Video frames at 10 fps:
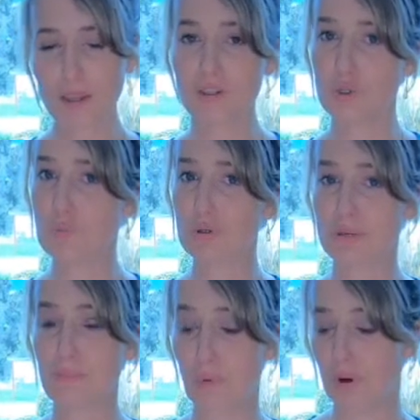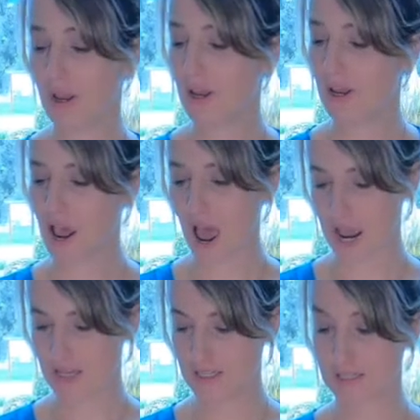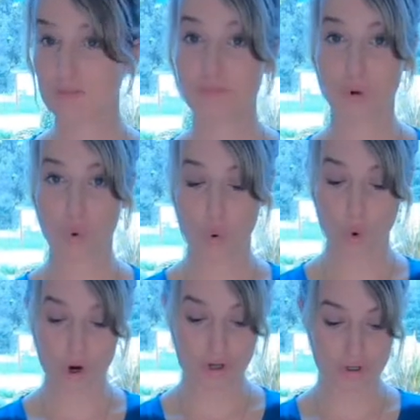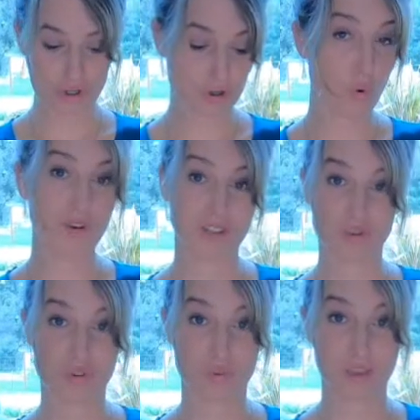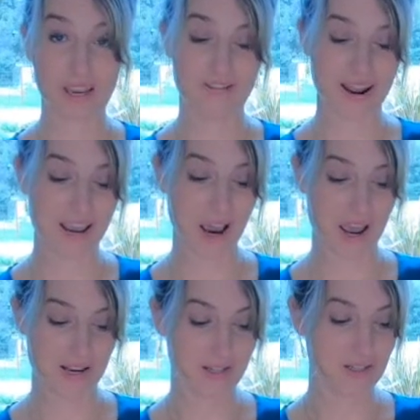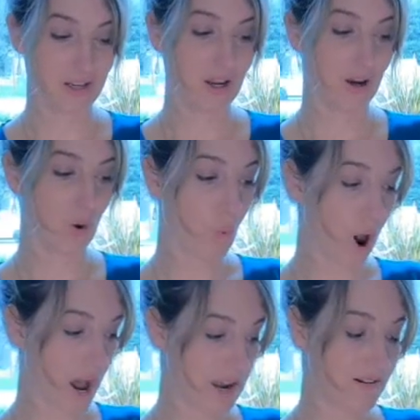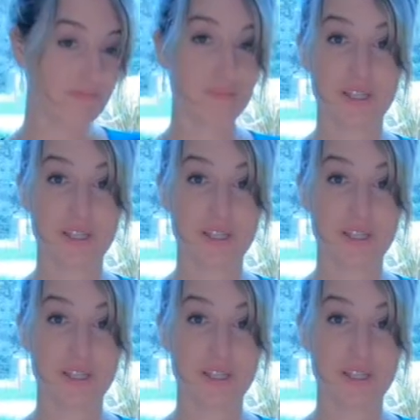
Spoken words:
Super simple. Ice, orange, or citrus really of any kind, wine,